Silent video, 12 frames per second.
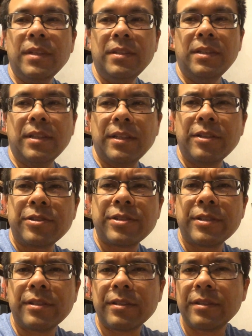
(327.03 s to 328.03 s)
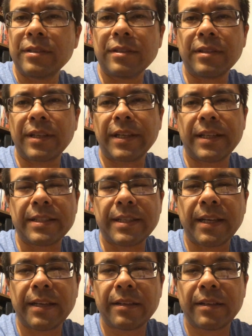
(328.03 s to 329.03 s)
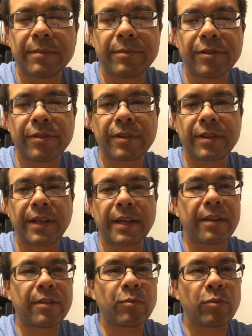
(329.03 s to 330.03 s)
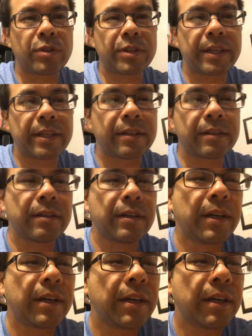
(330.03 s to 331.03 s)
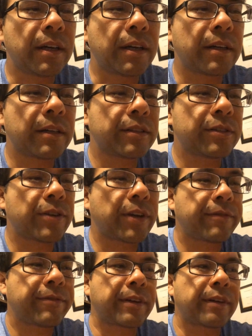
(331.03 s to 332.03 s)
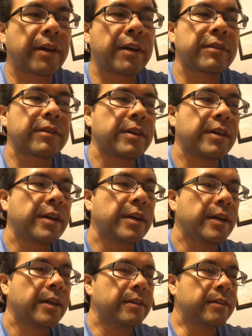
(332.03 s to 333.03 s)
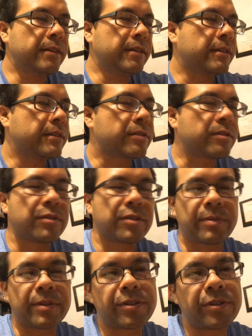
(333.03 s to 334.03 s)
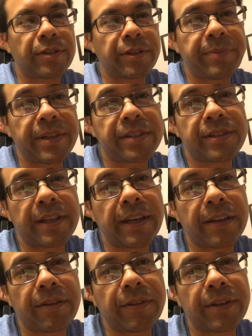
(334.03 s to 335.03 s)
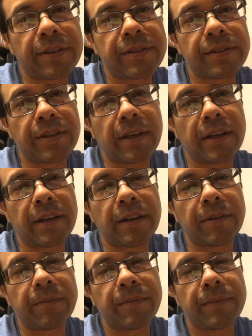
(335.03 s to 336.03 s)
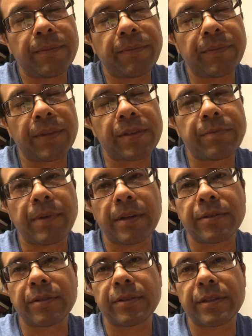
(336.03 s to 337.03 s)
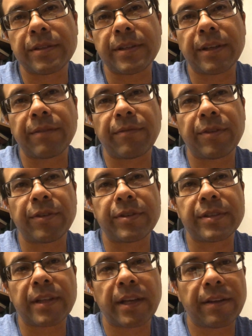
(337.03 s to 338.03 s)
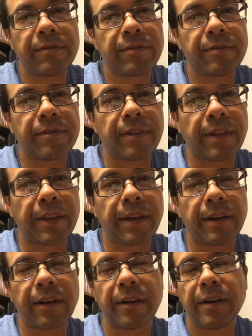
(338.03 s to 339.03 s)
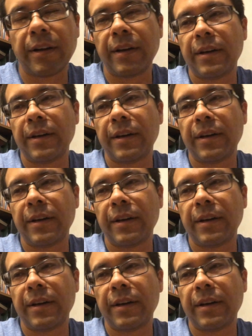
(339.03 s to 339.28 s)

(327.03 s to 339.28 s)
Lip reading: They're still looking at data, and I'm sure they're going to gather more data to try and figure out slowly but surely piece together this this puzzle to see if there is life there.